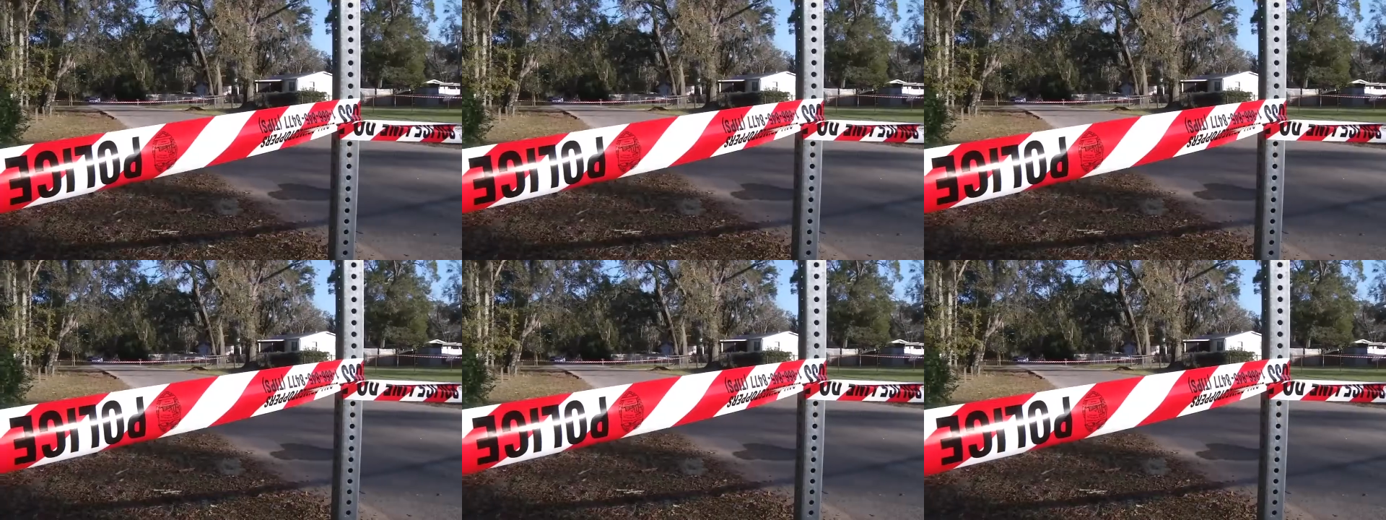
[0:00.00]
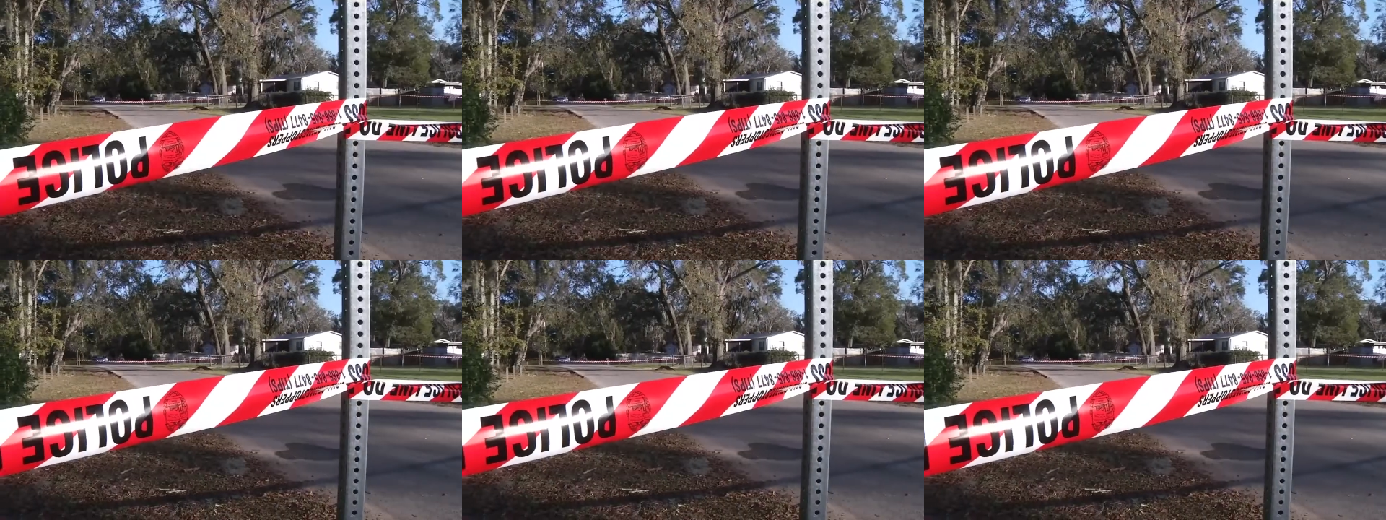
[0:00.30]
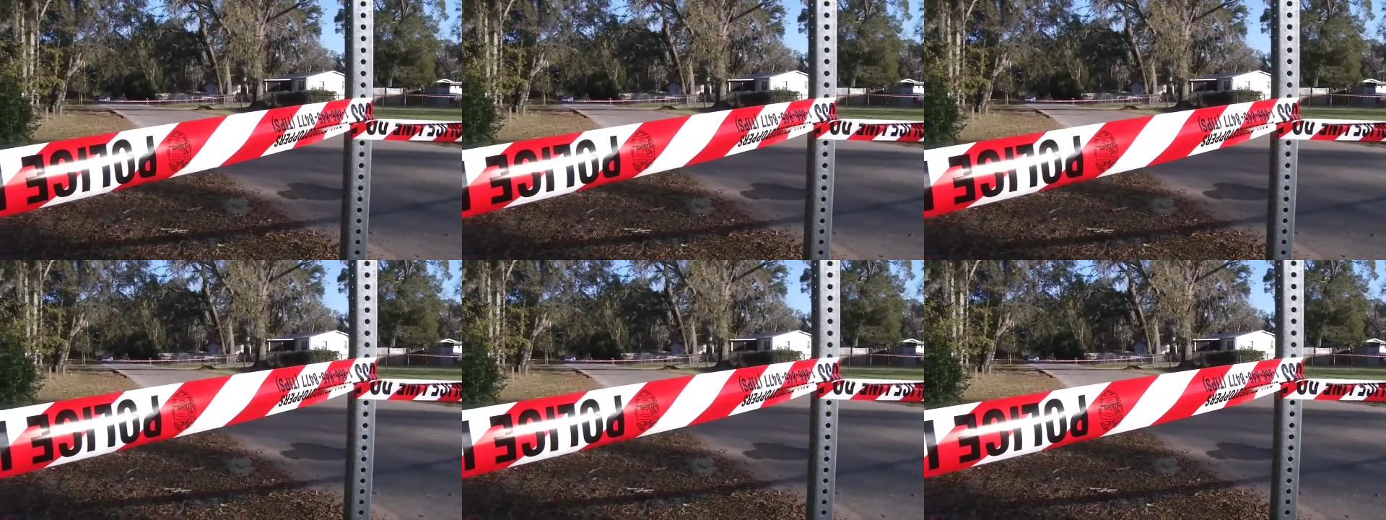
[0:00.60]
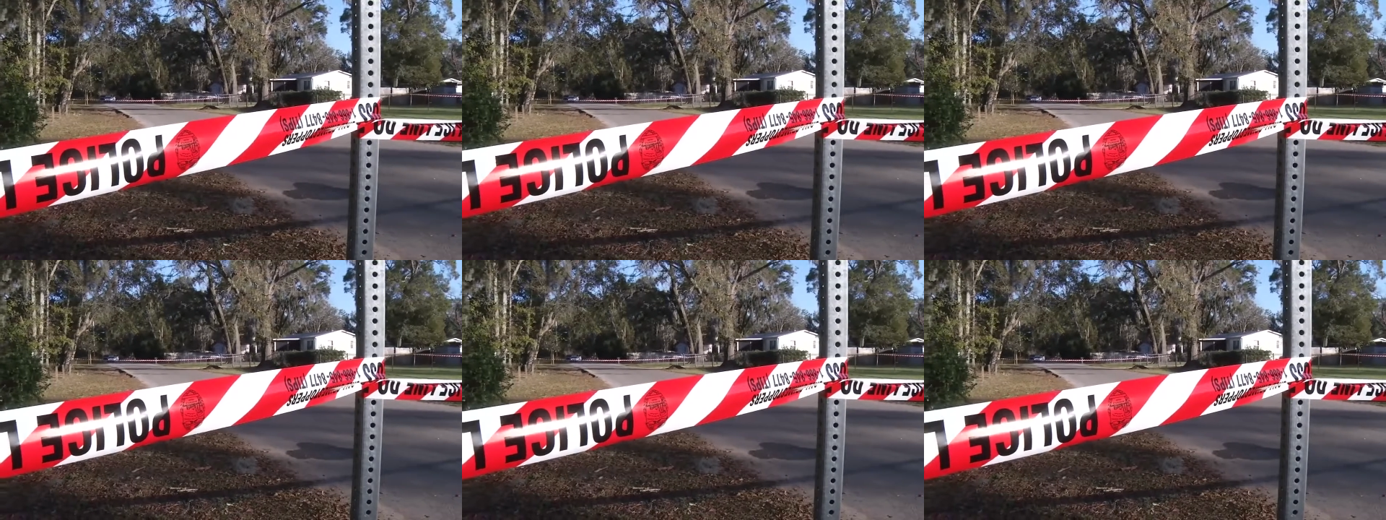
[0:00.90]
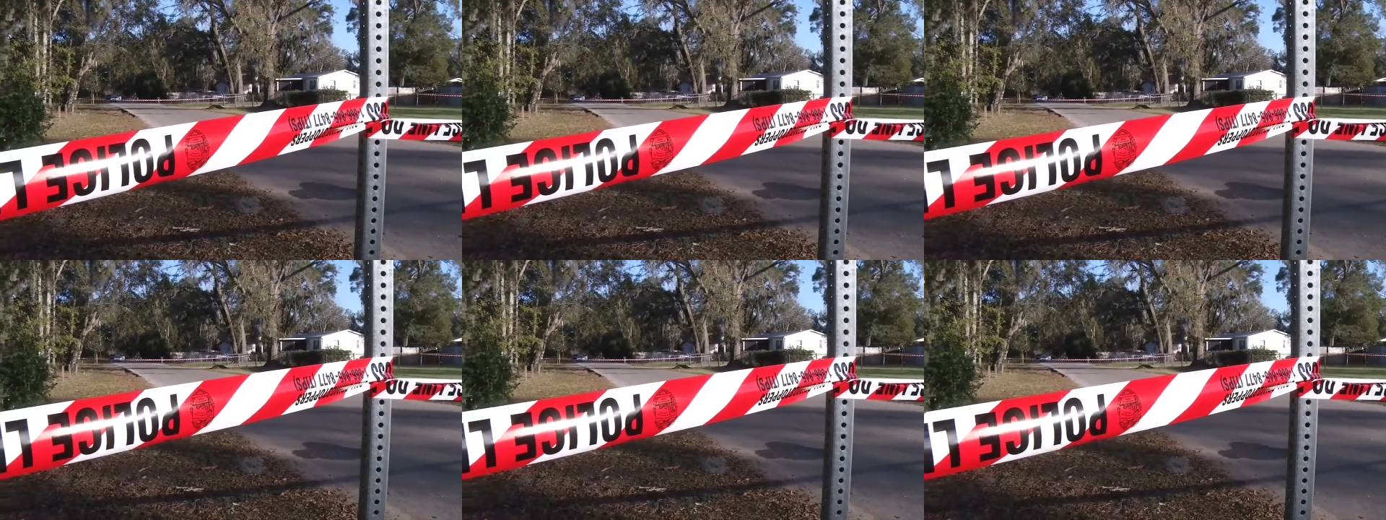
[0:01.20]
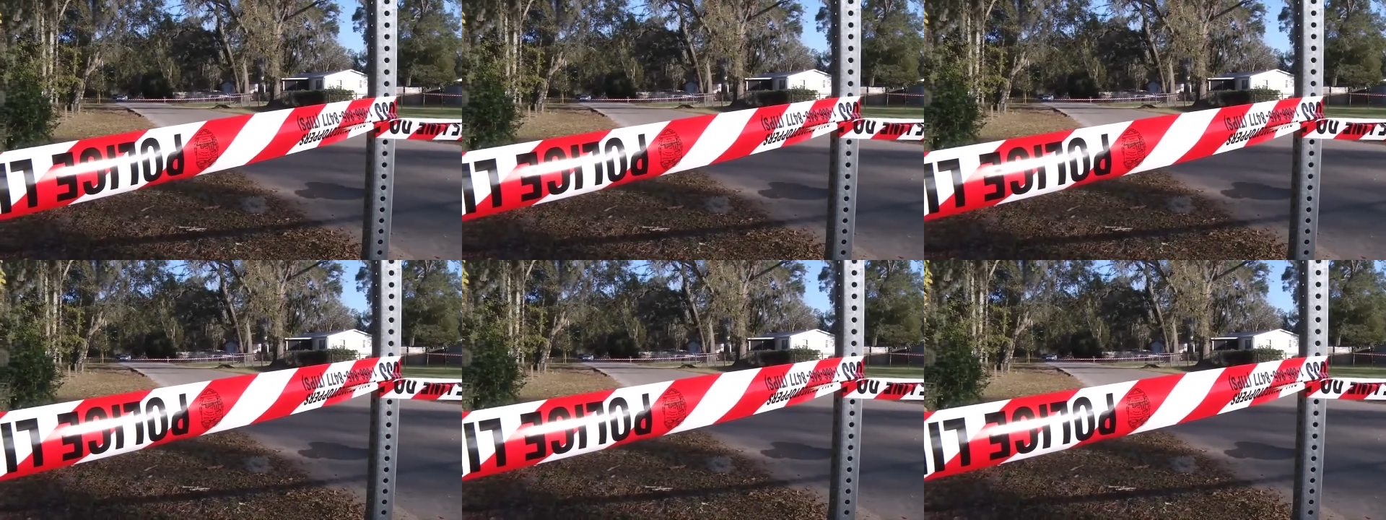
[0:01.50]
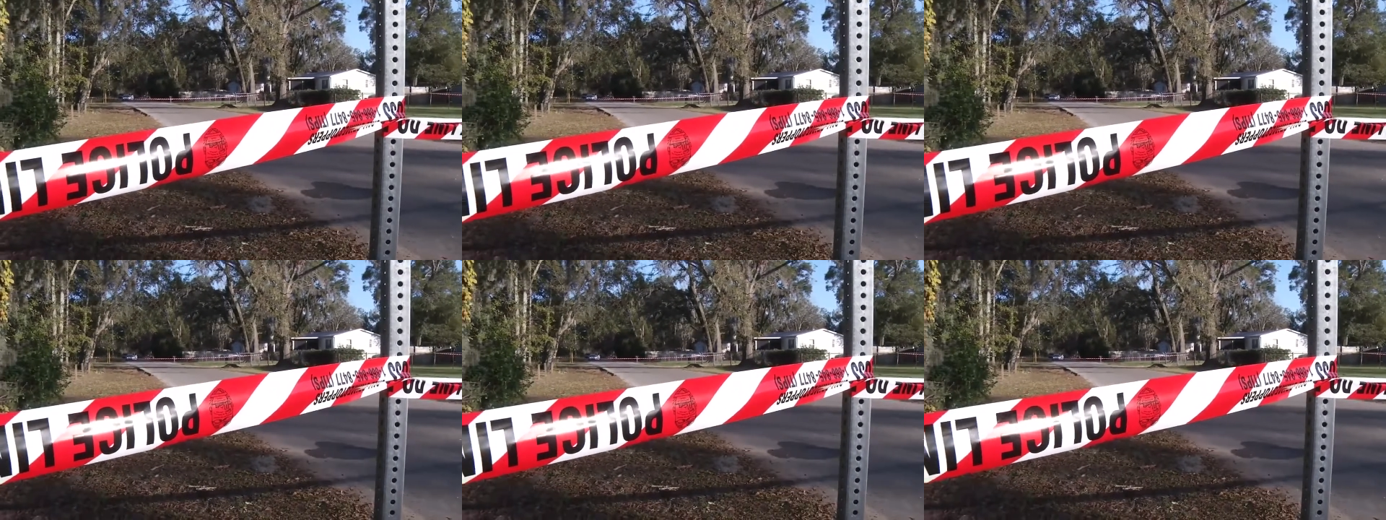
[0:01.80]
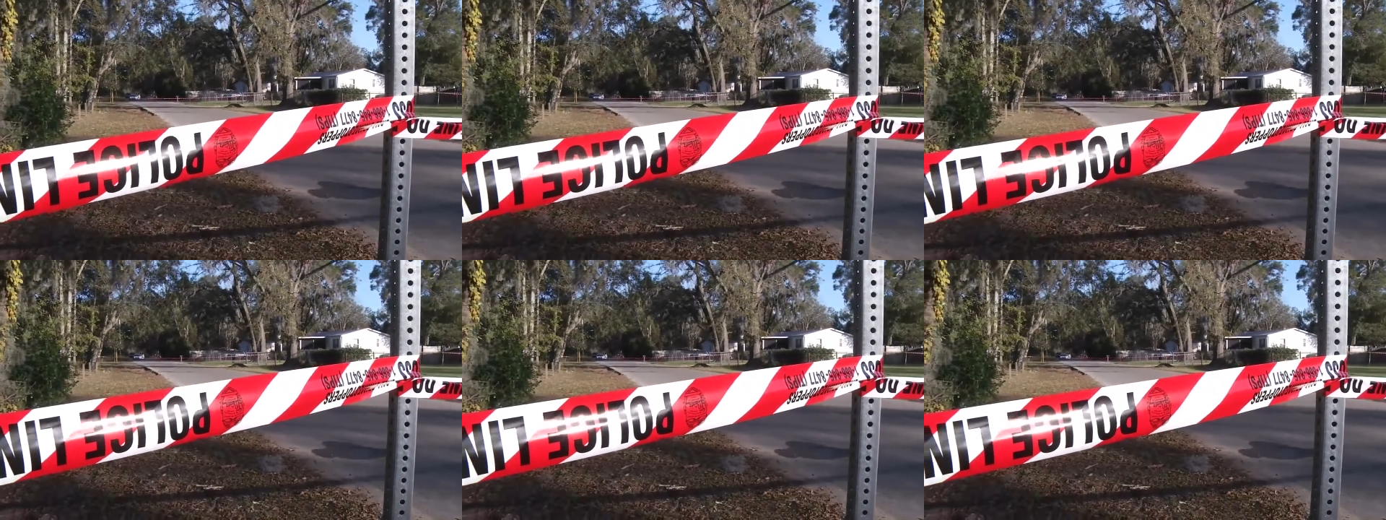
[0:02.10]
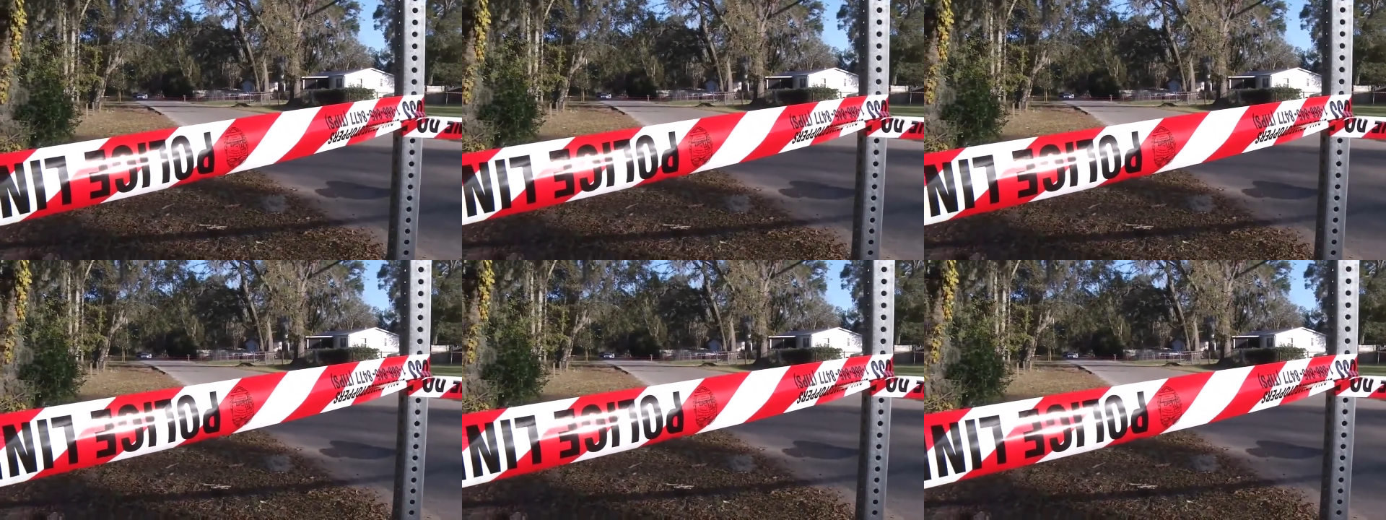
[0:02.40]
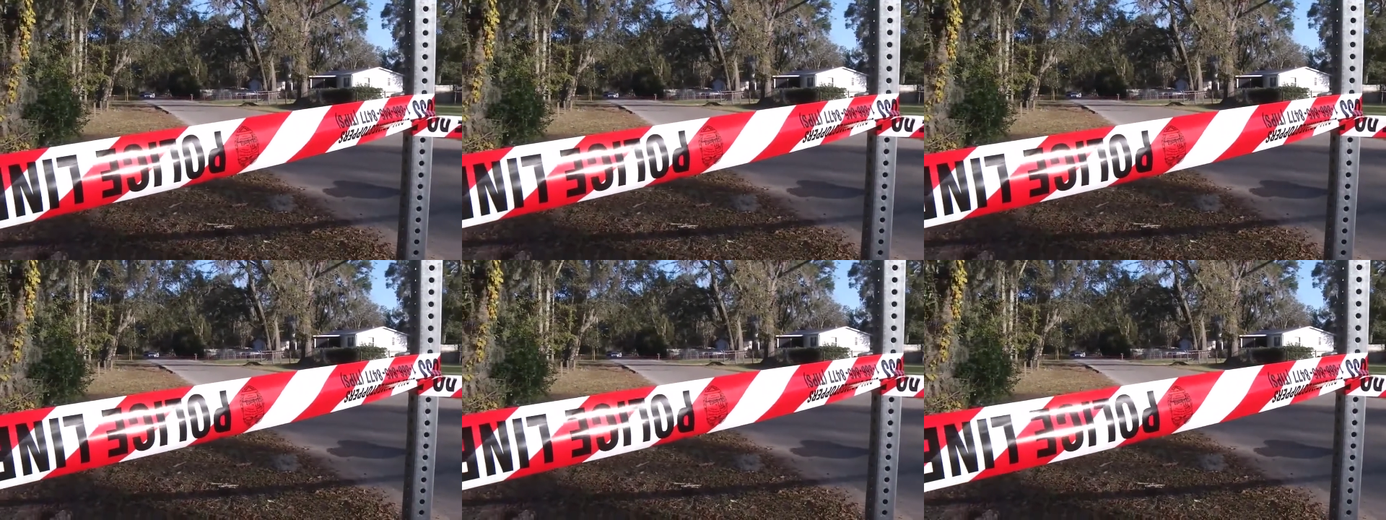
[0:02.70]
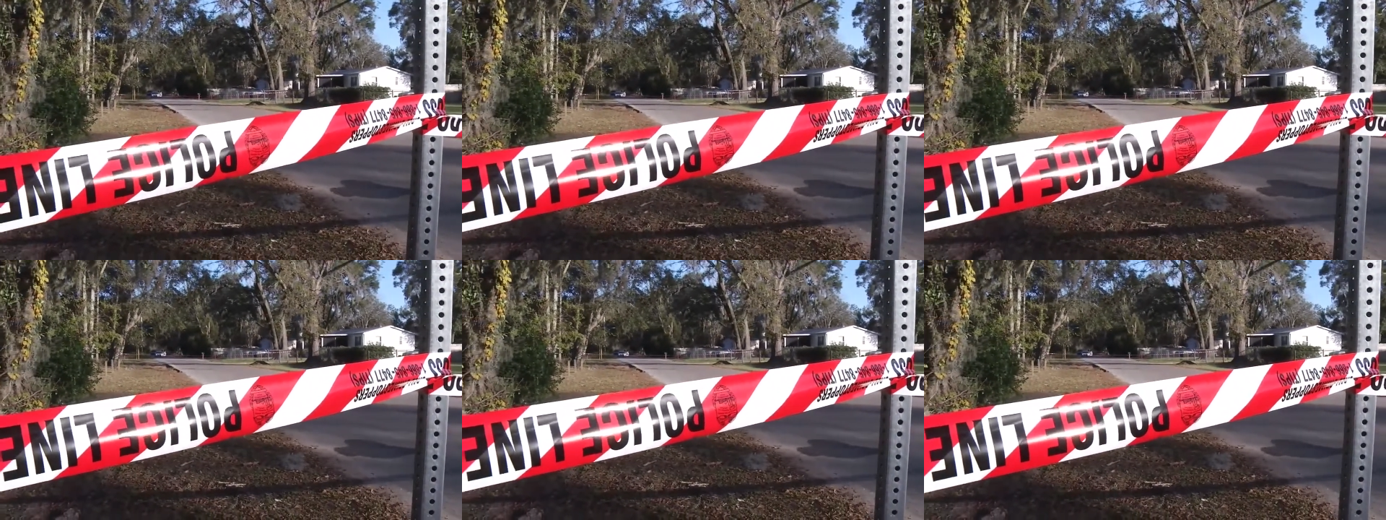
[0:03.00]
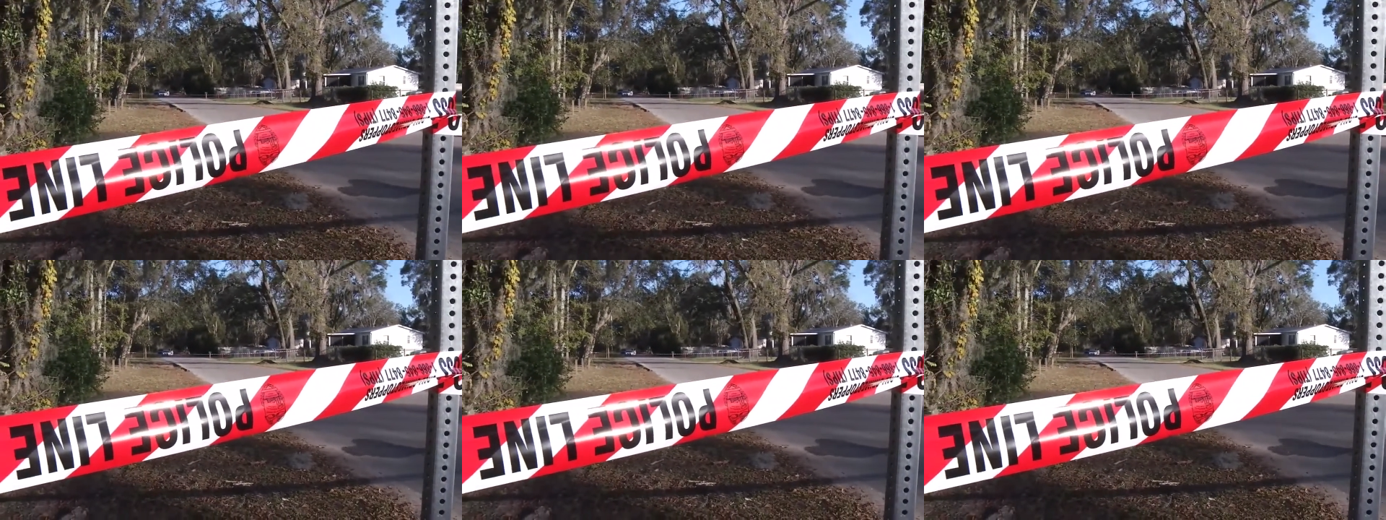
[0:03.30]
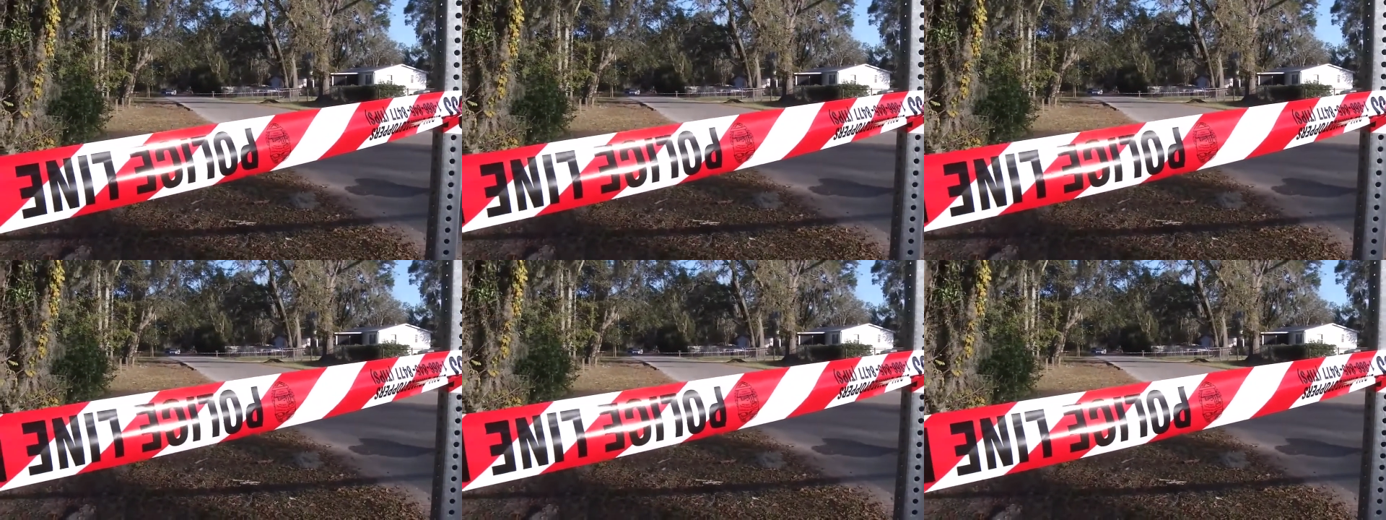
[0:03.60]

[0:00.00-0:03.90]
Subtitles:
Nobody's mouth can be seen.